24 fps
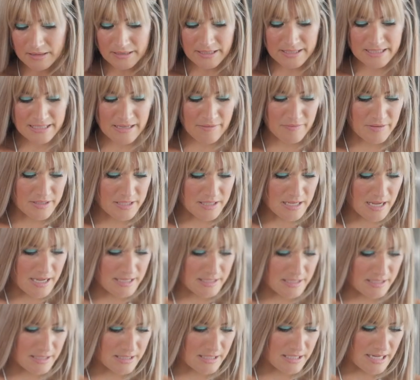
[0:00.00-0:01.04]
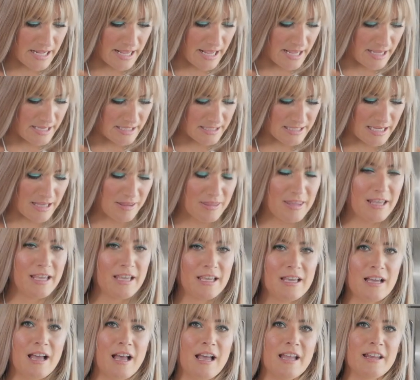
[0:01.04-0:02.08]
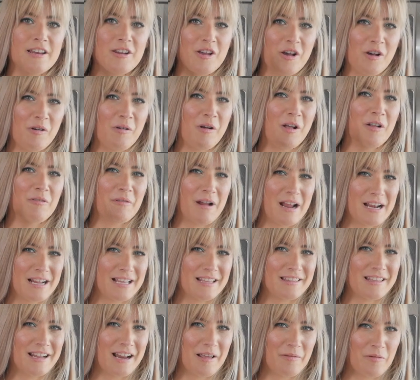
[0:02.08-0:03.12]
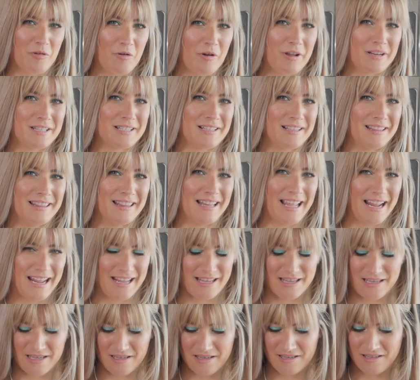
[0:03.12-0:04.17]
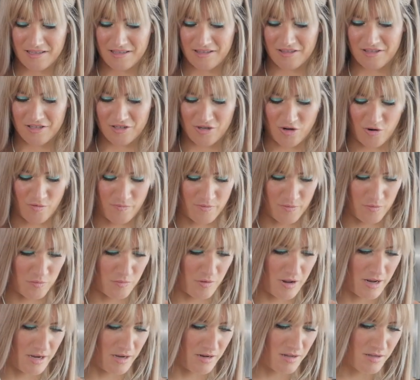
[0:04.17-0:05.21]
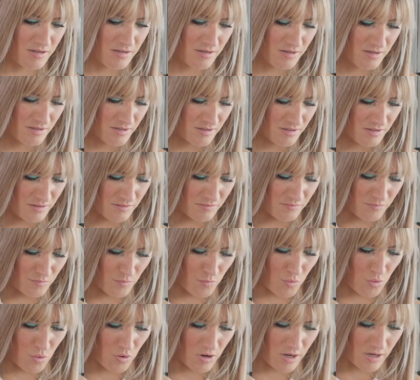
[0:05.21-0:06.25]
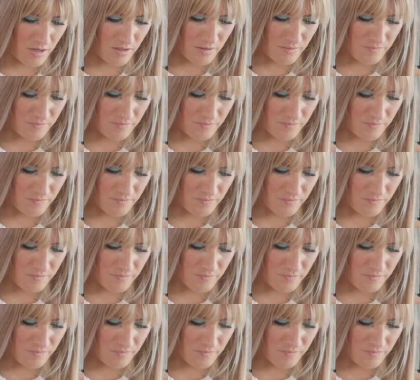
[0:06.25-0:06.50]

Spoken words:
Let's give these guys a taste. I think I know already that I'm going to like the tofu one more